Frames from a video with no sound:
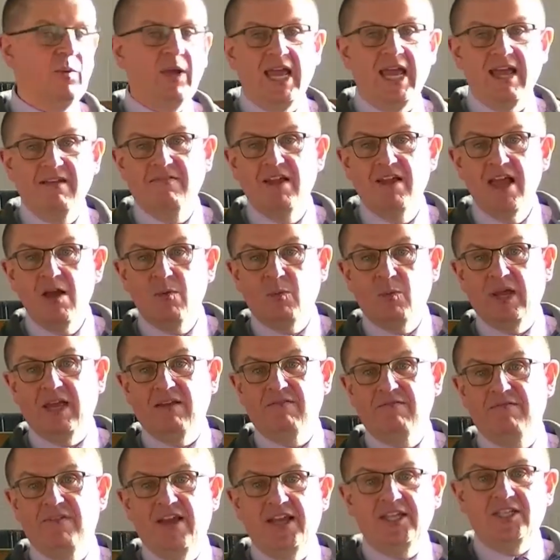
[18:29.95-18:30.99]
We have
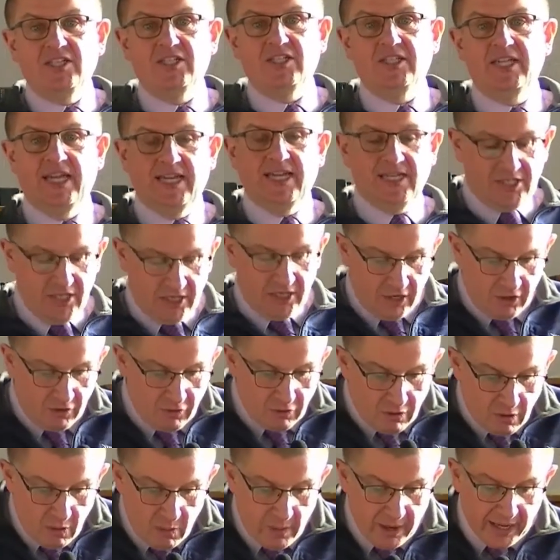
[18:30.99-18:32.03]
vegetation
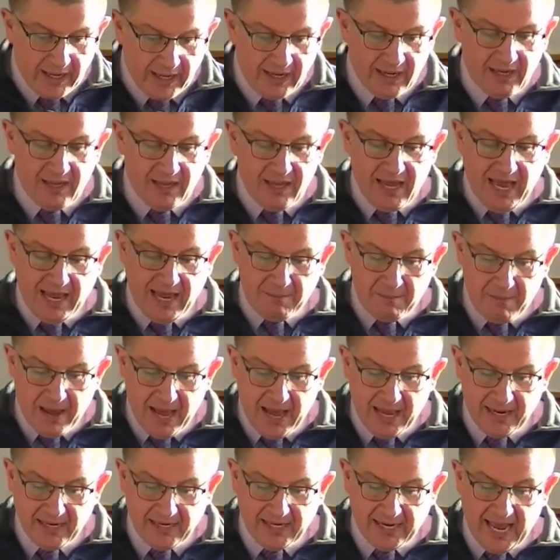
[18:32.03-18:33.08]
growing and
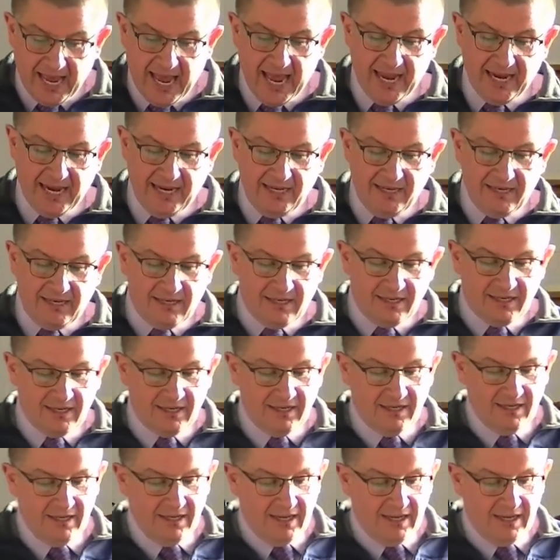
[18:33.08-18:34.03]
mankind